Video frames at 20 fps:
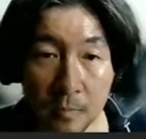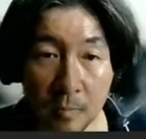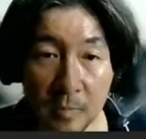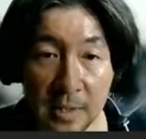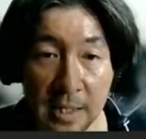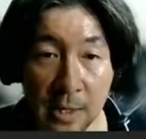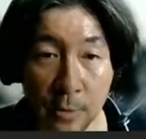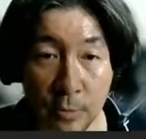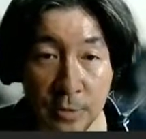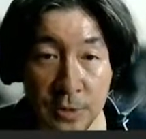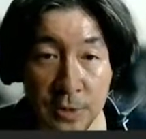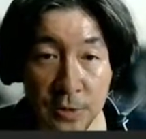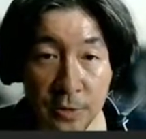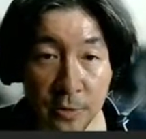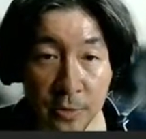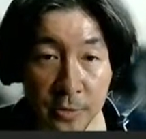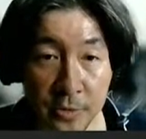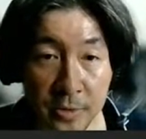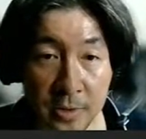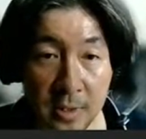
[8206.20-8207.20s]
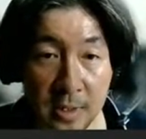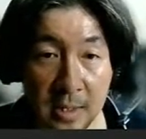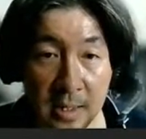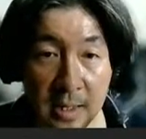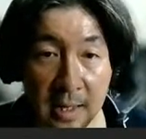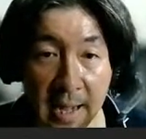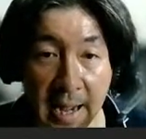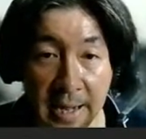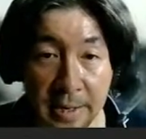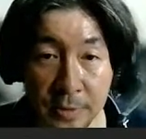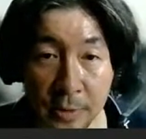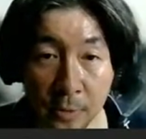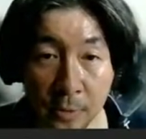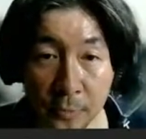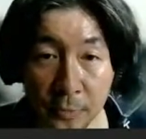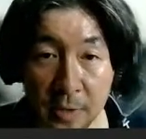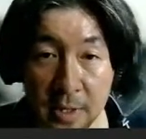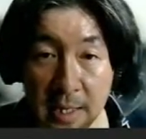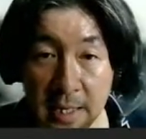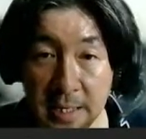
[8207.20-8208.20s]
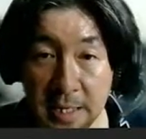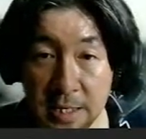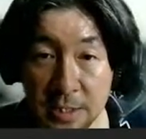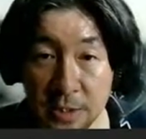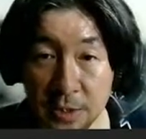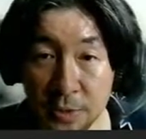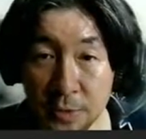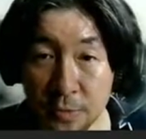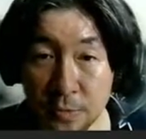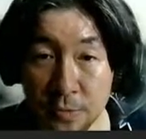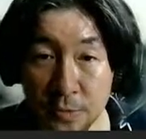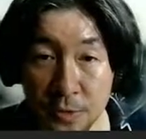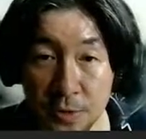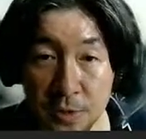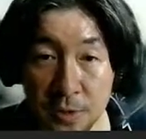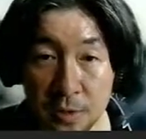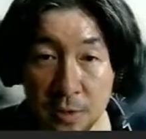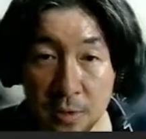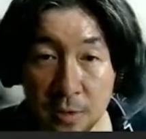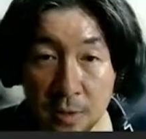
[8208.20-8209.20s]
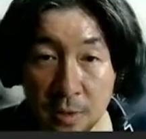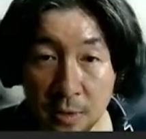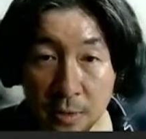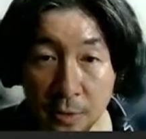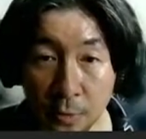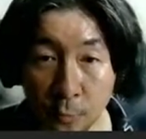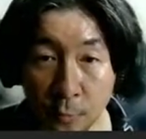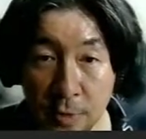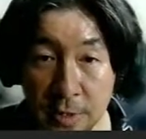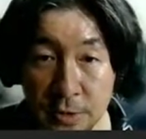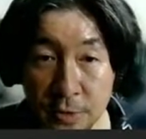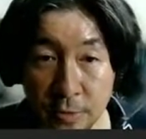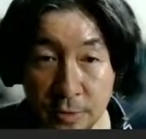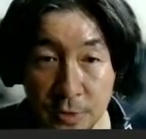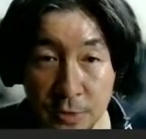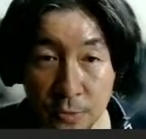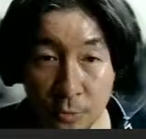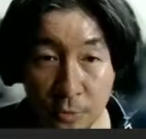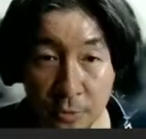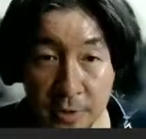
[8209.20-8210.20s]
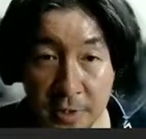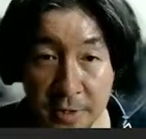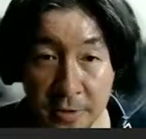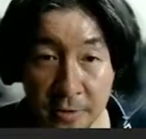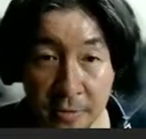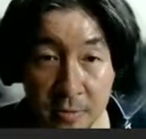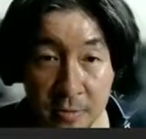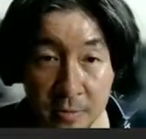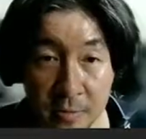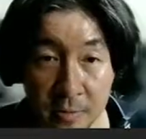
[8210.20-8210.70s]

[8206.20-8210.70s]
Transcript: that was started. I don't think I need to use the research tool here.